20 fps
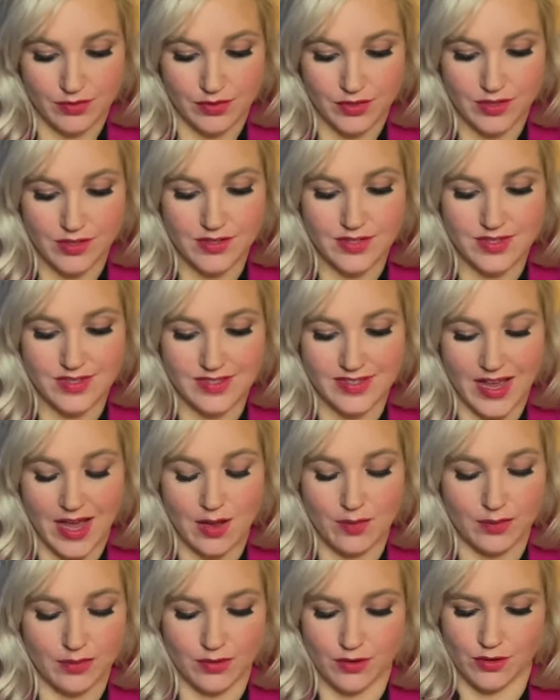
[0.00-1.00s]
Her
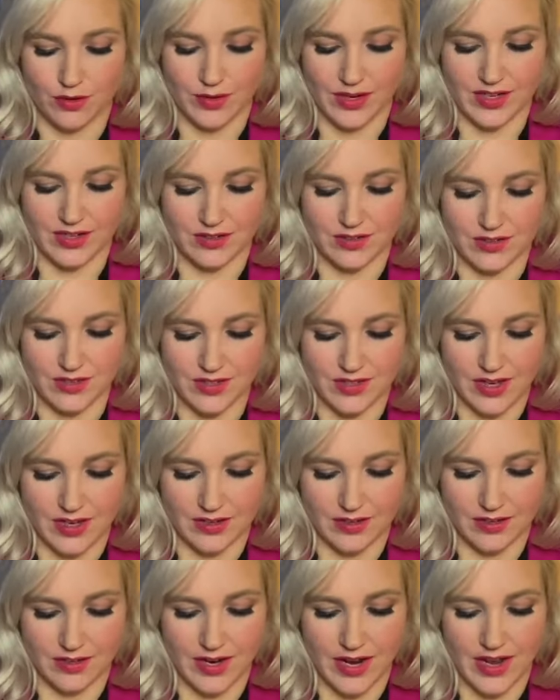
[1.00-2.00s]
scalp crinkled and
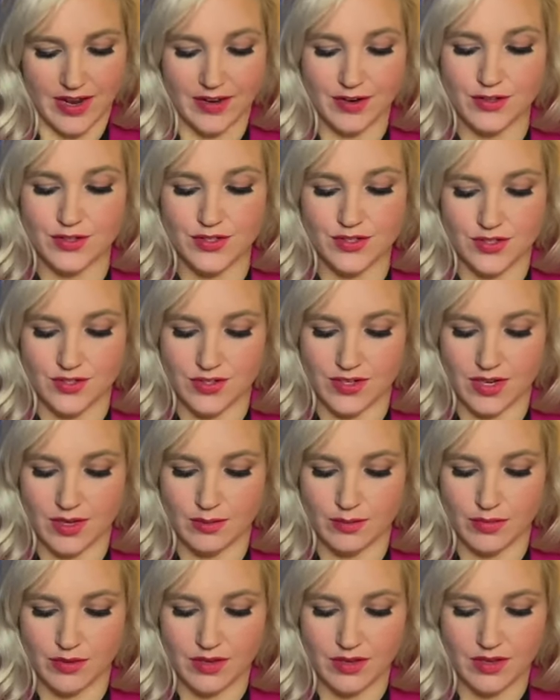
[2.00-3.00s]
her hair stood up.